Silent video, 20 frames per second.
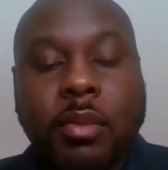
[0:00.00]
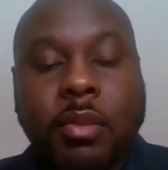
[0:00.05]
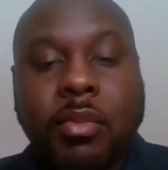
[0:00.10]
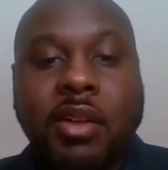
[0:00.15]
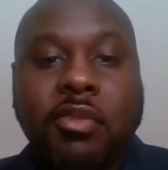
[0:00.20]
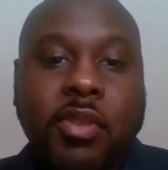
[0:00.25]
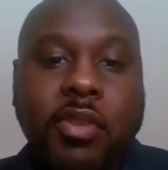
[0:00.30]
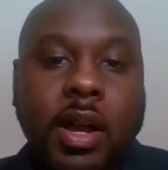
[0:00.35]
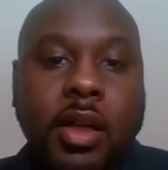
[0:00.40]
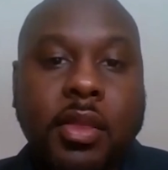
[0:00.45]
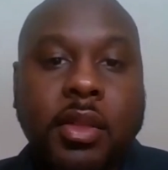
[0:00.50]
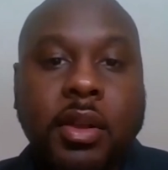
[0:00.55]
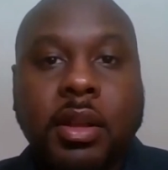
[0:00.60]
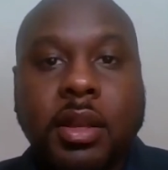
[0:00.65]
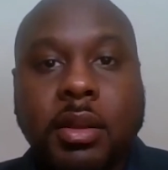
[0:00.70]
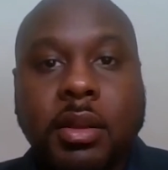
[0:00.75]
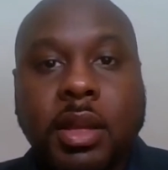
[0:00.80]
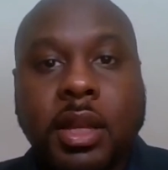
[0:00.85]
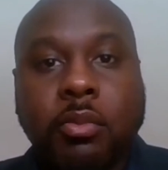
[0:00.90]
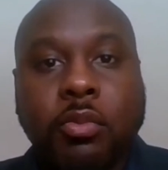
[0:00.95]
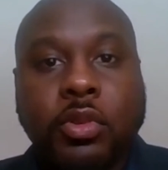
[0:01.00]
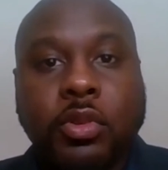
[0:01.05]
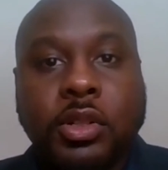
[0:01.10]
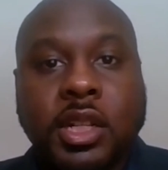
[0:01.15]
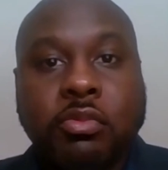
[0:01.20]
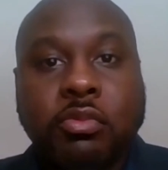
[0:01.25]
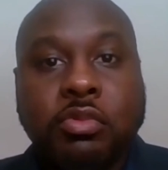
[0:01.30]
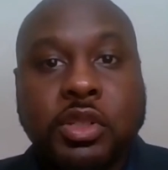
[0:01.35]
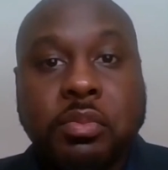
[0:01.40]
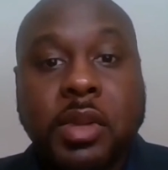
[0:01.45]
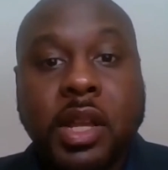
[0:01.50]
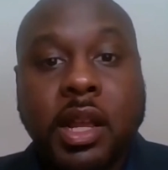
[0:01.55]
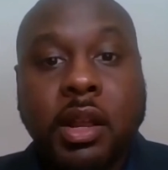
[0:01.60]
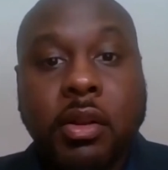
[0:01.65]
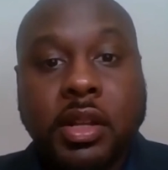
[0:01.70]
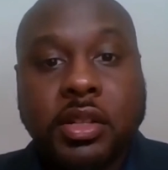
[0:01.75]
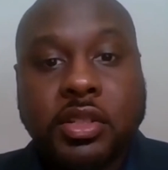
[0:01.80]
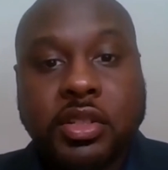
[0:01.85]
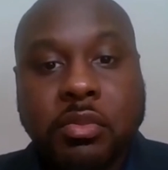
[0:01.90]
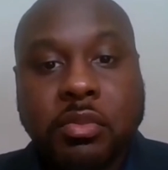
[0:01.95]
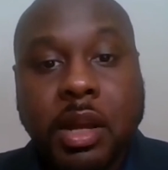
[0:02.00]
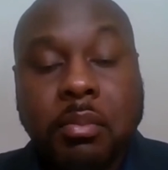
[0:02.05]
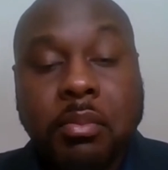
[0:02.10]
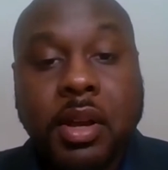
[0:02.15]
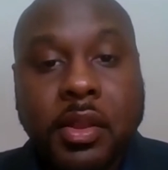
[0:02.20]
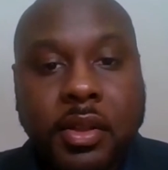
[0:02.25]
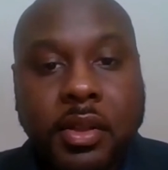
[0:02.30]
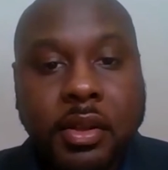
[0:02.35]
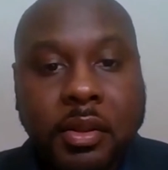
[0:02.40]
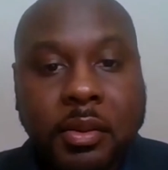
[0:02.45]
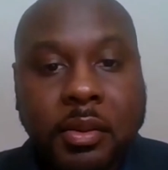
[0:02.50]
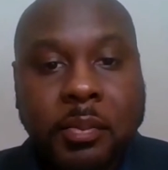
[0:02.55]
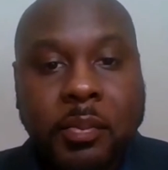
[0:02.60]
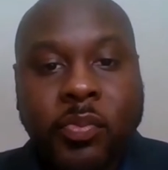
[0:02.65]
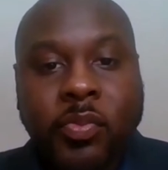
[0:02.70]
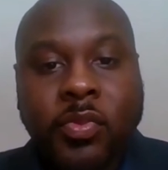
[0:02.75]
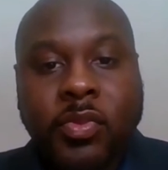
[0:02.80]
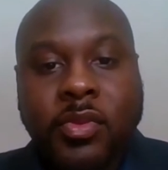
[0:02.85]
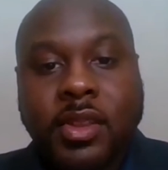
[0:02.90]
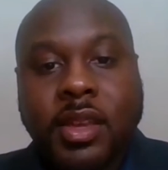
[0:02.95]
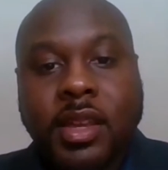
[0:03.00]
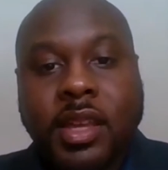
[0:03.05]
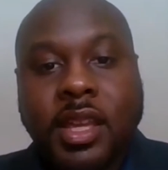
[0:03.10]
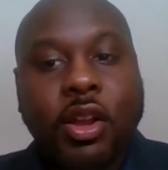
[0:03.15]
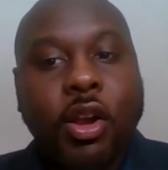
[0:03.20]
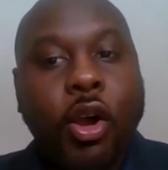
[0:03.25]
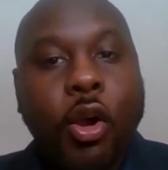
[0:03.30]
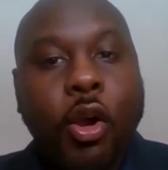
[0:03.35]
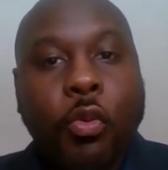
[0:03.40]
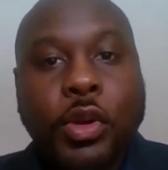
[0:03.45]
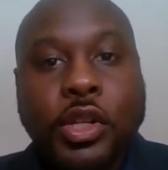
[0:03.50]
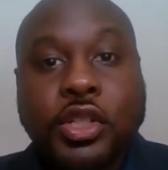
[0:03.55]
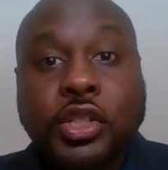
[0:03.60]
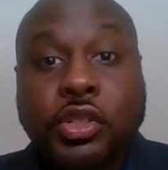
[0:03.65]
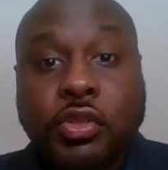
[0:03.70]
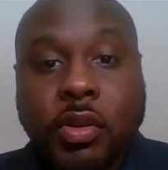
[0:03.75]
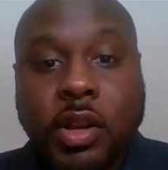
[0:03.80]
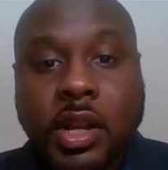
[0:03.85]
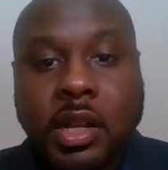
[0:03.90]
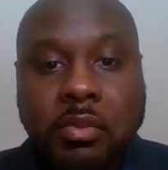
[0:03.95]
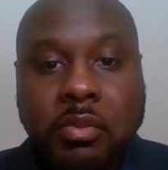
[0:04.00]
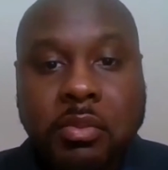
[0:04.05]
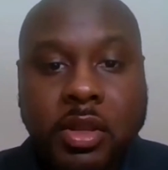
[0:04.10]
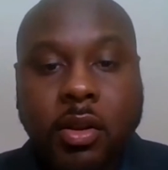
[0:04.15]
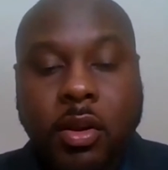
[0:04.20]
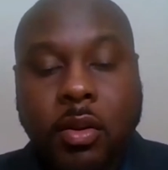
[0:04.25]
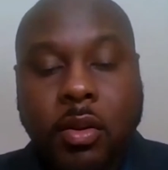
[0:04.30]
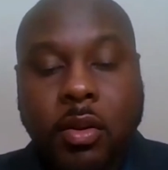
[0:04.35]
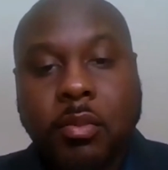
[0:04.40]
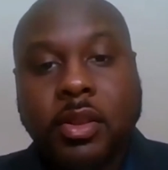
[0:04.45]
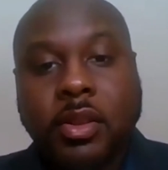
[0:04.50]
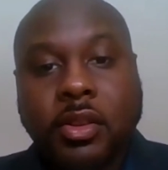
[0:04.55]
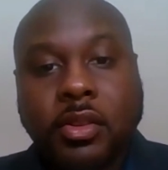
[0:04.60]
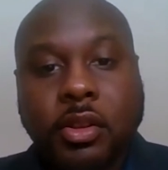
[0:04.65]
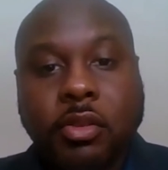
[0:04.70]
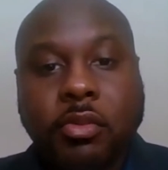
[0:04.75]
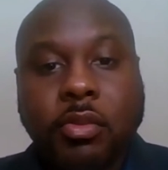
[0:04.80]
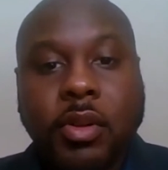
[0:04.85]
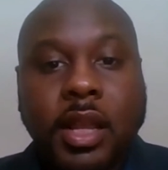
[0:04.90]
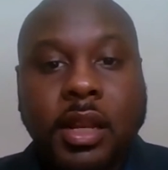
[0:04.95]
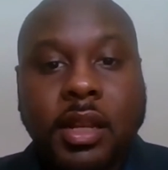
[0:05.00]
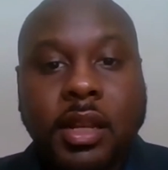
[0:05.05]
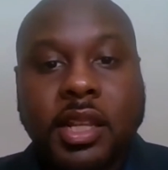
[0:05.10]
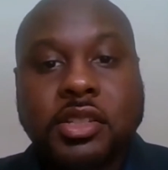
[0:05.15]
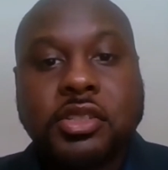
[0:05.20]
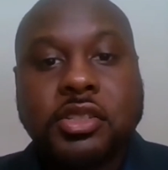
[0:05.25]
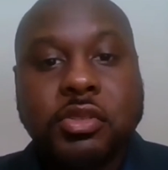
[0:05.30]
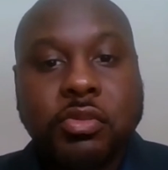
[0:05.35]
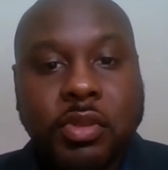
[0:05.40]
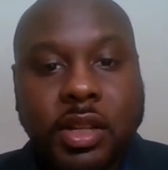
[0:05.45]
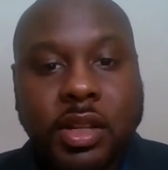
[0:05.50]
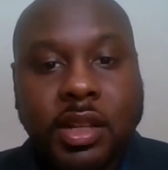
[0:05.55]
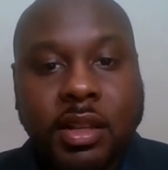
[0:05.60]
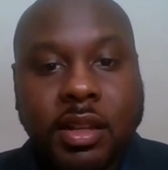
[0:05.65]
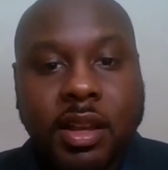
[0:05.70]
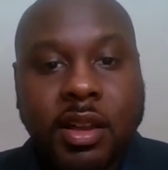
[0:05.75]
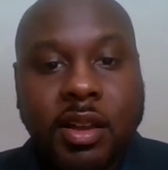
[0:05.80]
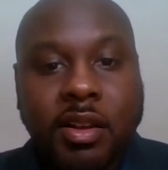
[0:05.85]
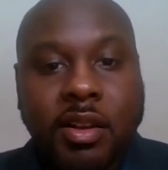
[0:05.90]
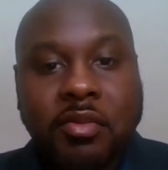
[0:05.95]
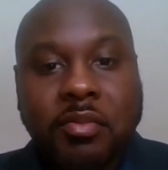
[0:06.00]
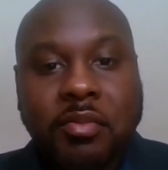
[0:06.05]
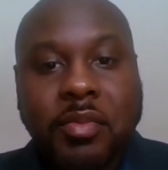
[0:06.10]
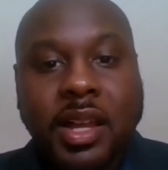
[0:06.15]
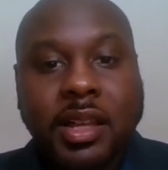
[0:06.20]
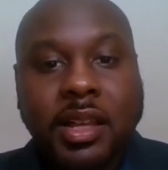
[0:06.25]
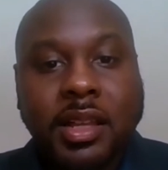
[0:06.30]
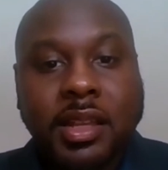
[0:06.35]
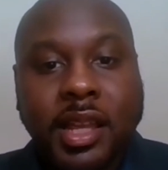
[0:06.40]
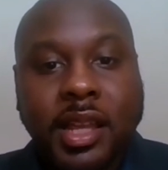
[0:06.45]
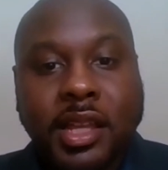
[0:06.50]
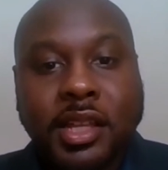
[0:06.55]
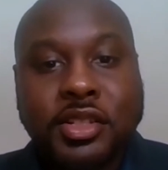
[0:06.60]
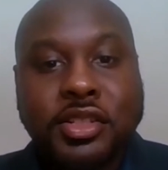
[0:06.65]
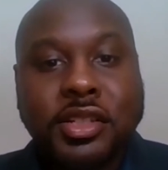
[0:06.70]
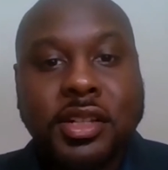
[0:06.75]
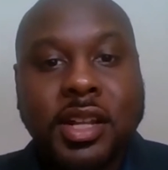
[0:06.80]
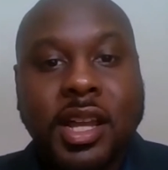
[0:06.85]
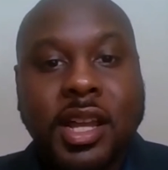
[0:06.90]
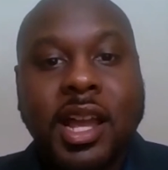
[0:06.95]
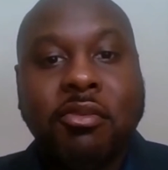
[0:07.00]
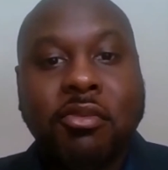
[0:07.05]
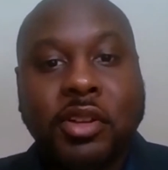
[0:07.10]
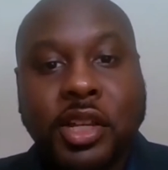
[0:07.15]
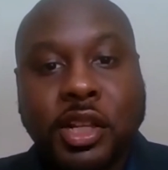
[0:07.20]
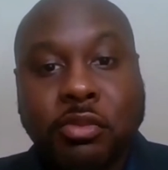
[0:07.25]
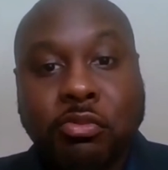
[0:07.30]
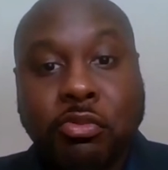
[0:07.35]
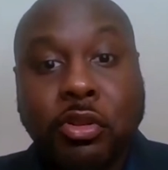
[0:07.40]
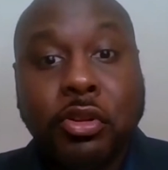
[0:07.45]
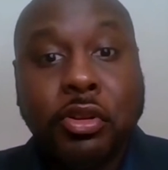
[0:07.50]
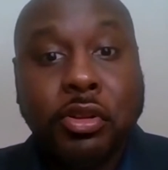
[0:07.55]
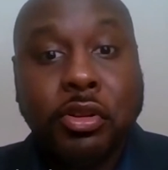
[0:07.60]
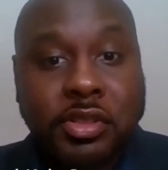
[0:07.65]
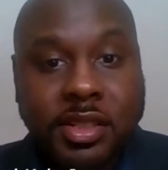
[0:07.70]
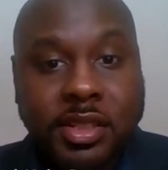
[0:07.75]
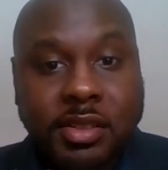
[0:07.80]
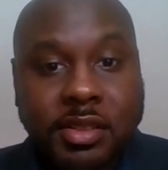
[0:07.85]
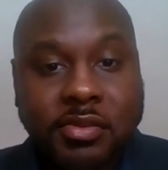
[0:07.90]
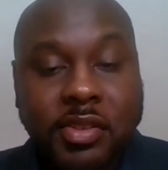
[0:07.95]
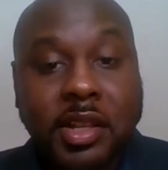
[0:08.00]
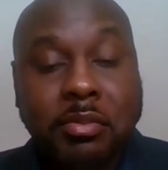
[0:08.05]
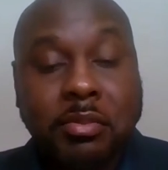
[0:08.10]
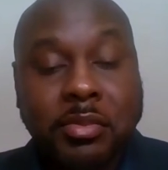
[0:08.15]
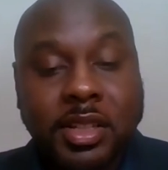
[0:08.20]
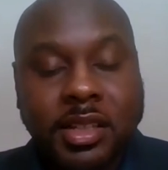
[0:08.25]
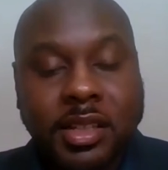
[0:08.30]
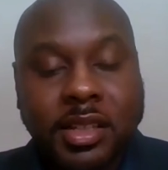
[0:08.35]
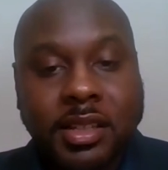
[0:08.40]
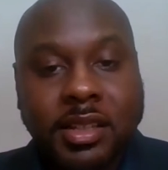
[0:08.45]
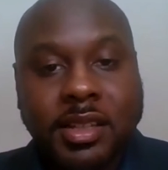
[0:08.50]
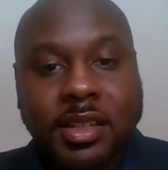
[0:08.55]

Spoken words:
My father, when he was married to my mother, he always trained me on the great history of my ancient African royalty family.